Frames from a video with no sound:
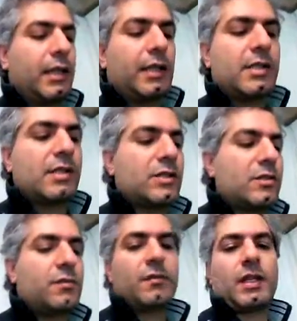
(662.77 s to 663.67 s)
like this is
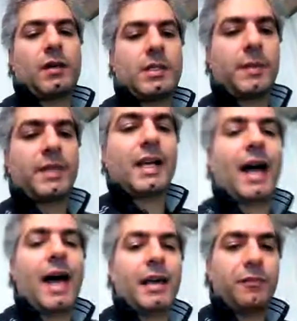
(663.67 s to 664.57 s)
something that
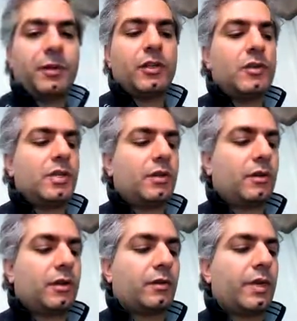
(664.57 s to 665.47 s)
I have been using
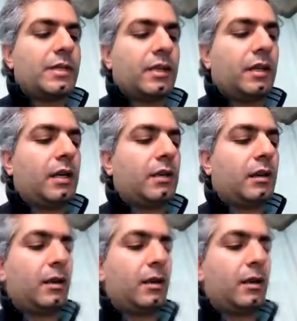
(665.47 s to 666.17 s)
recently,